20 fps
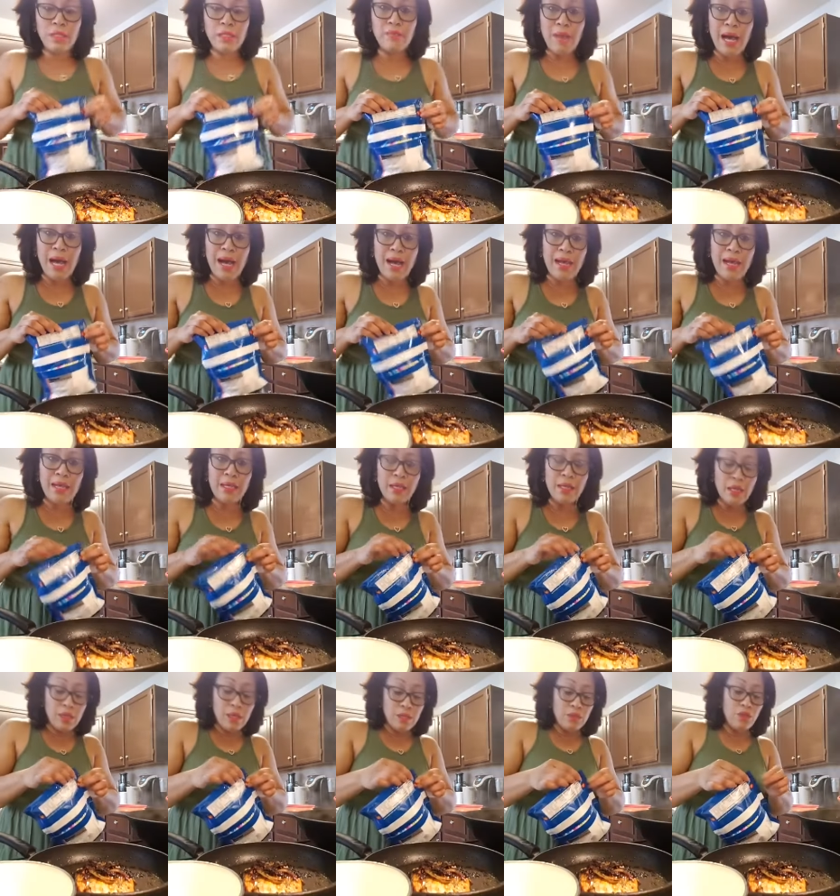buy
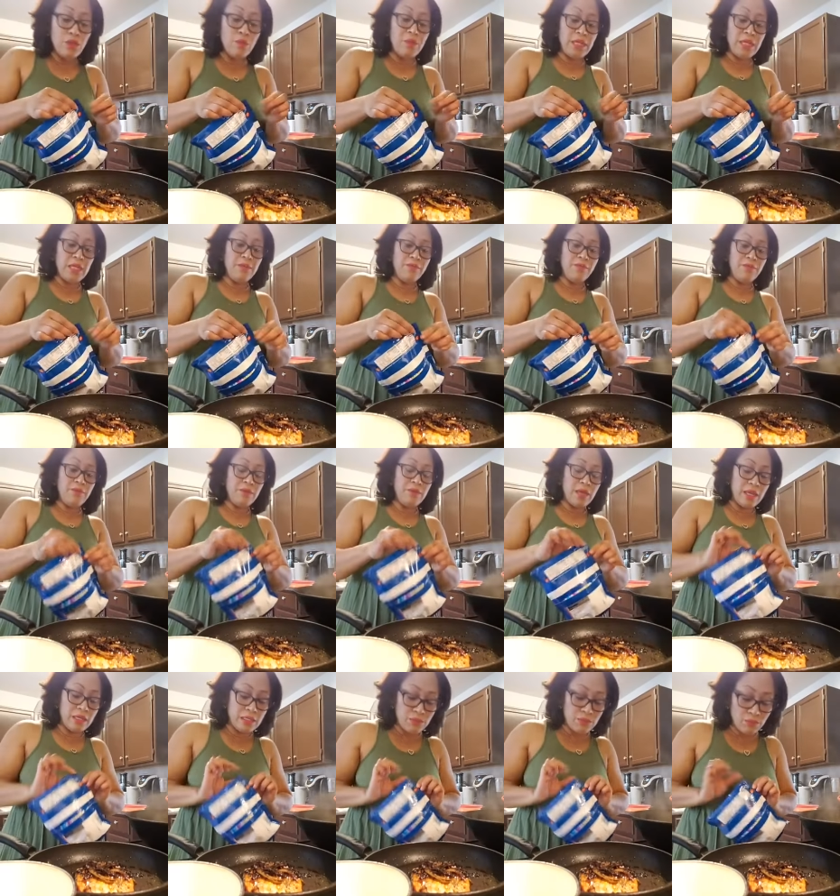your beef,
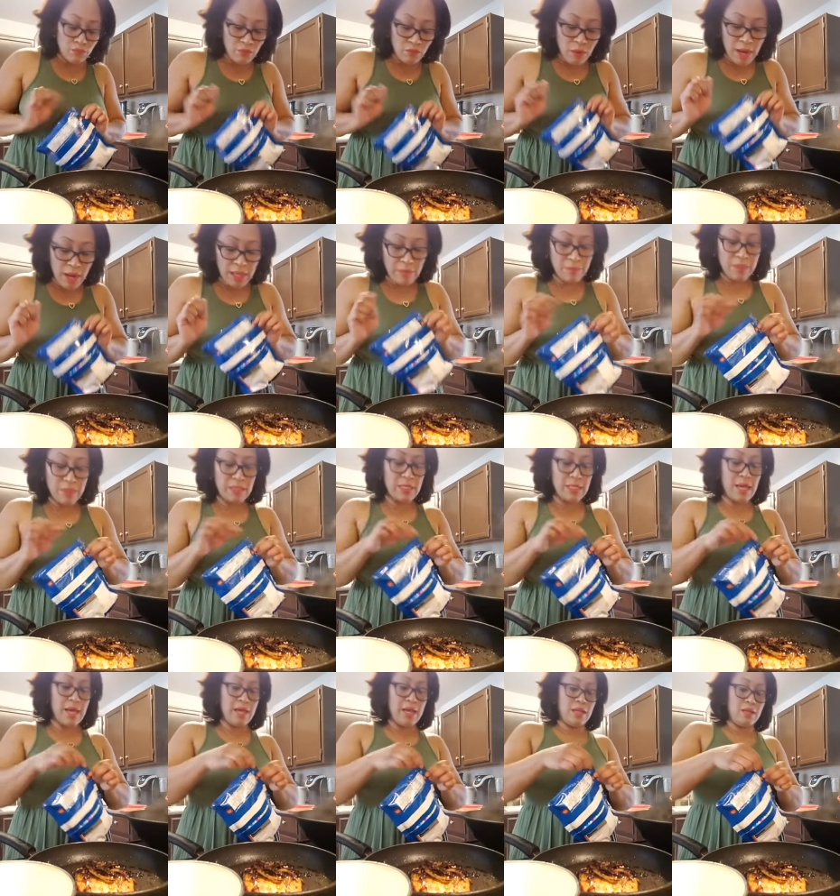and it's right
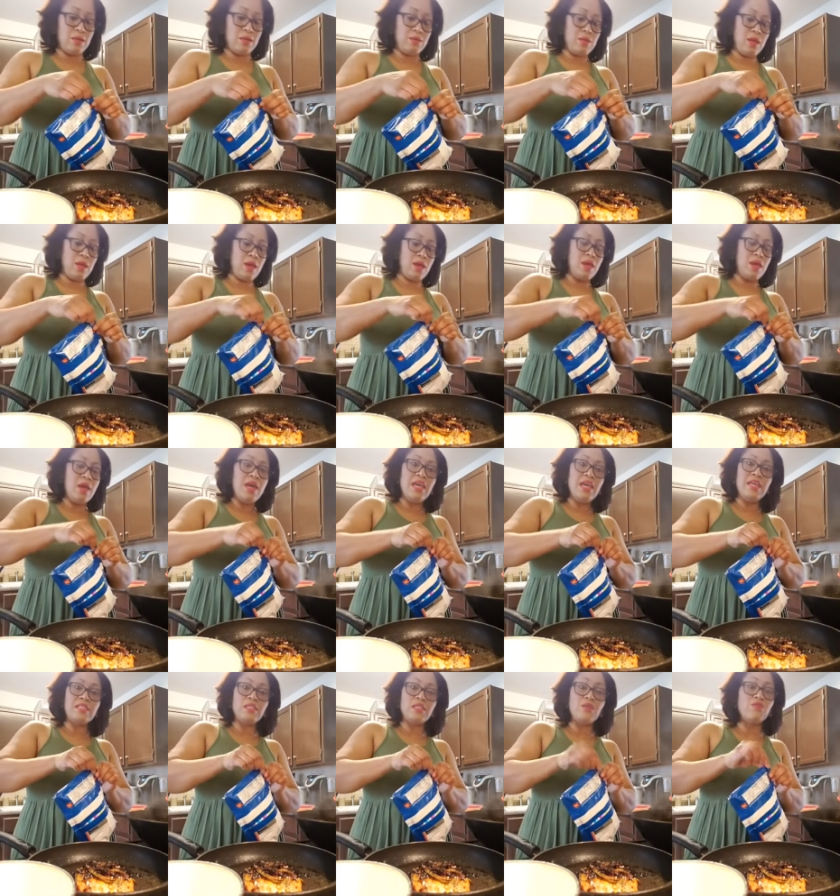beside it, okay?
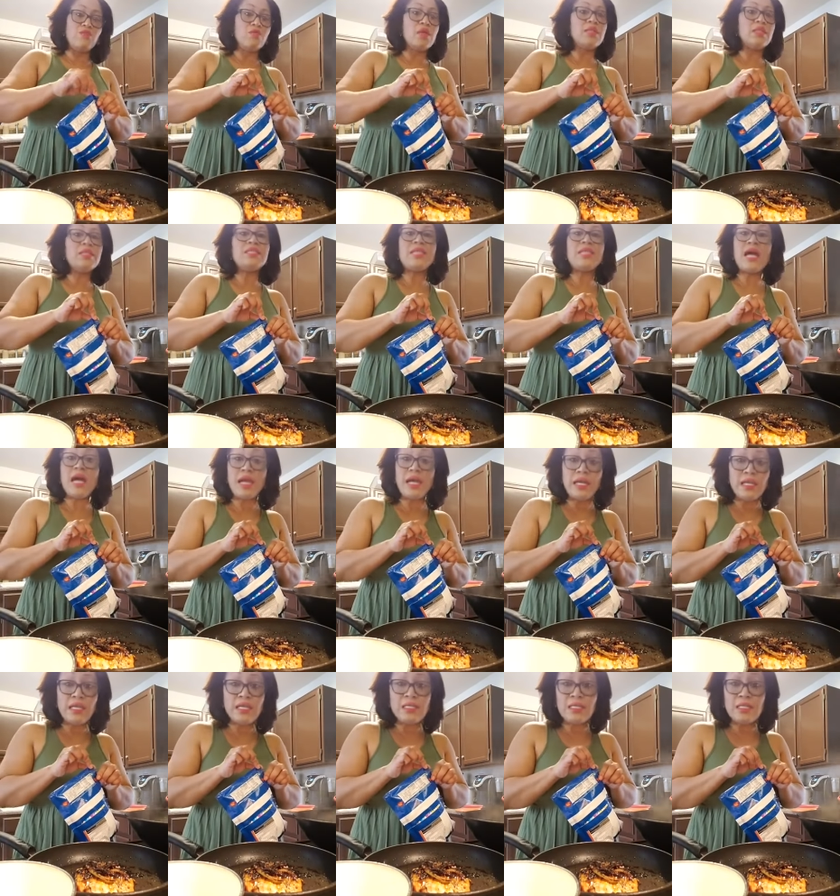It's a really
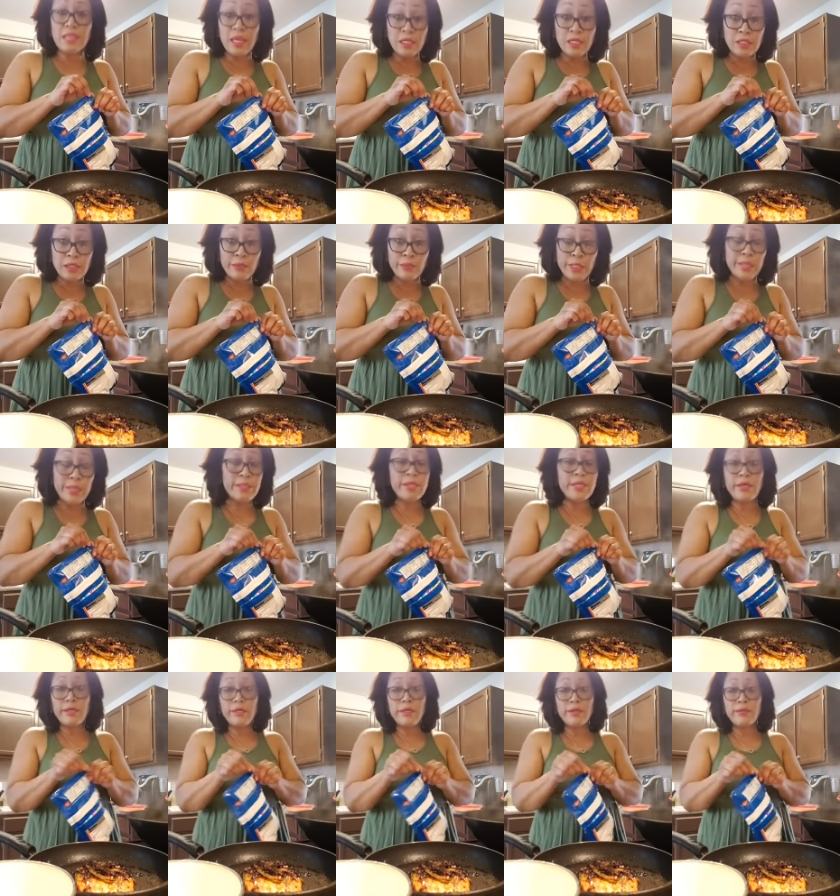tiny section. When I
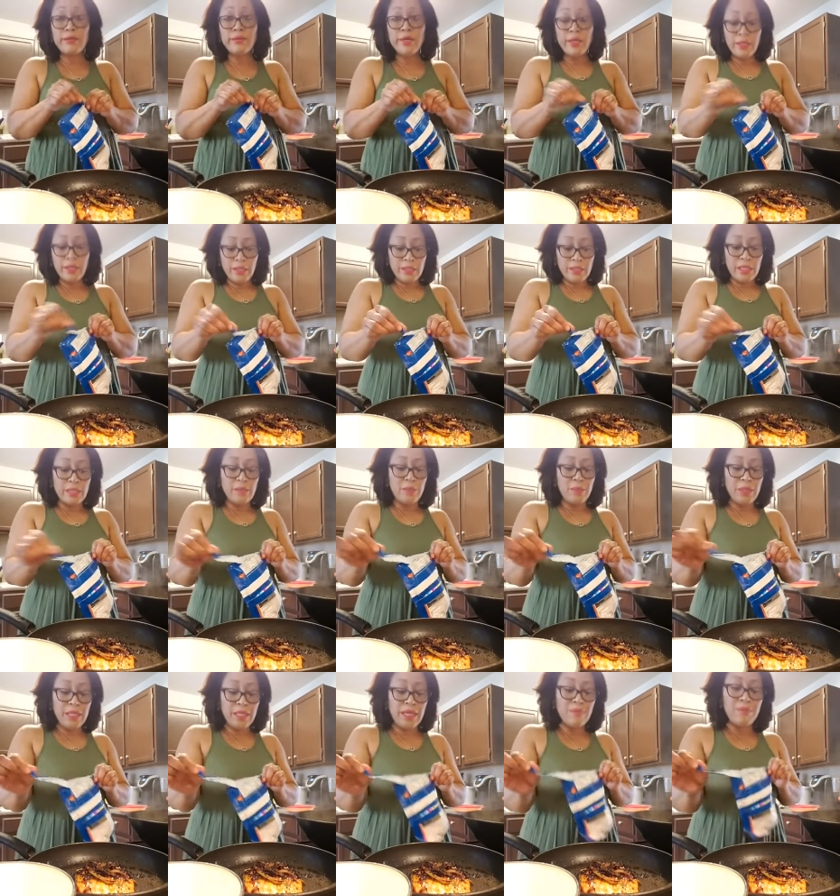tell you that the
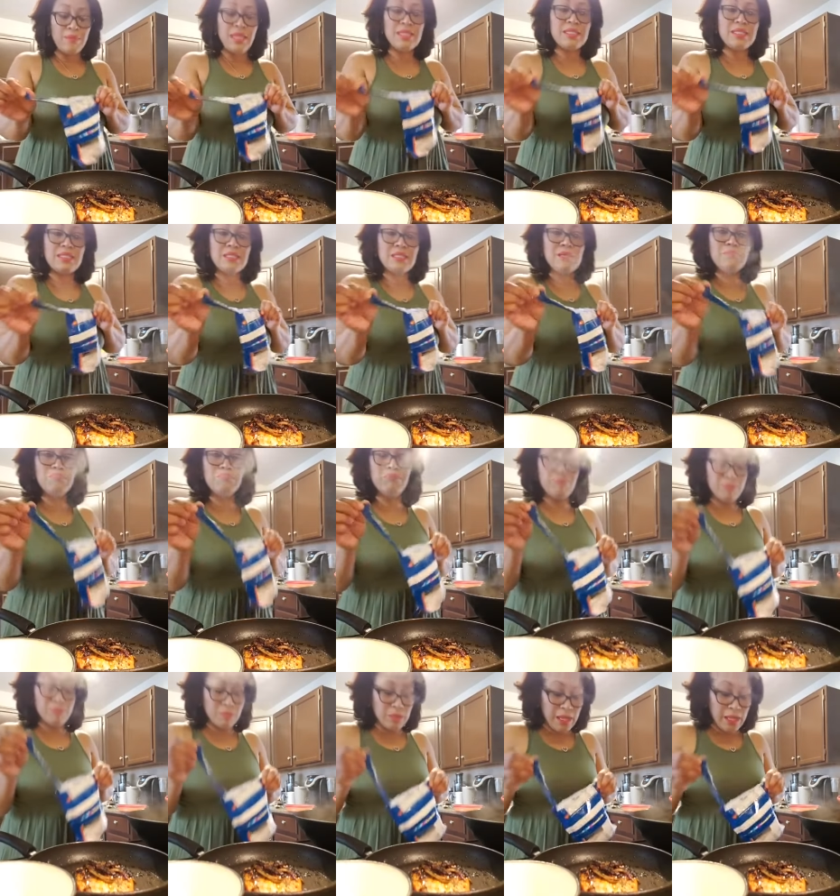plant-based,
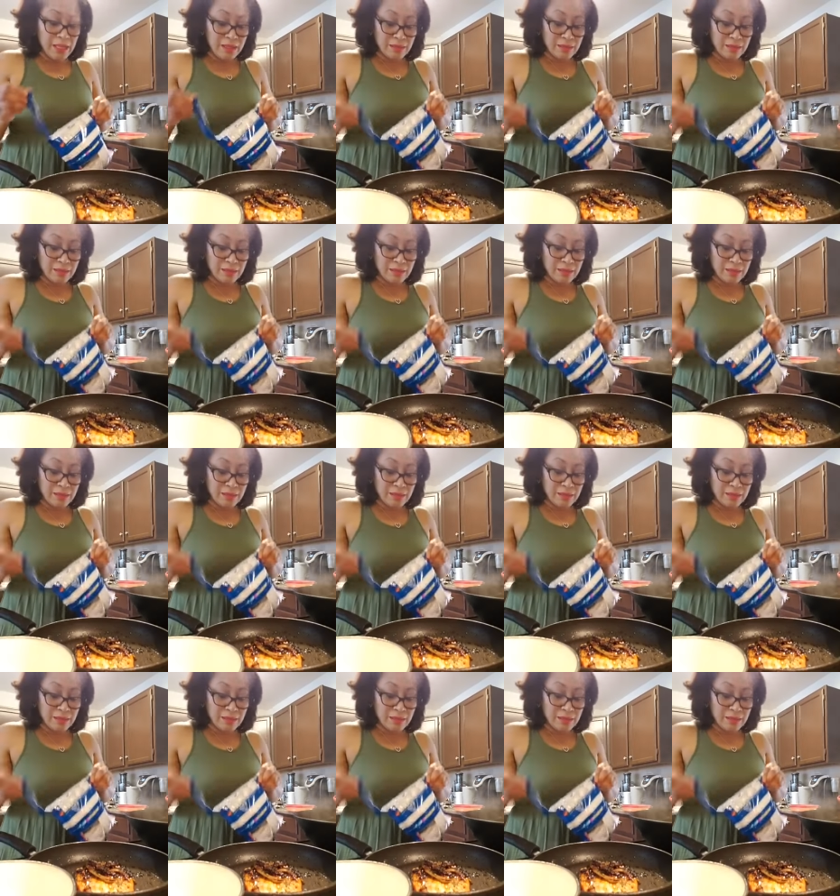like,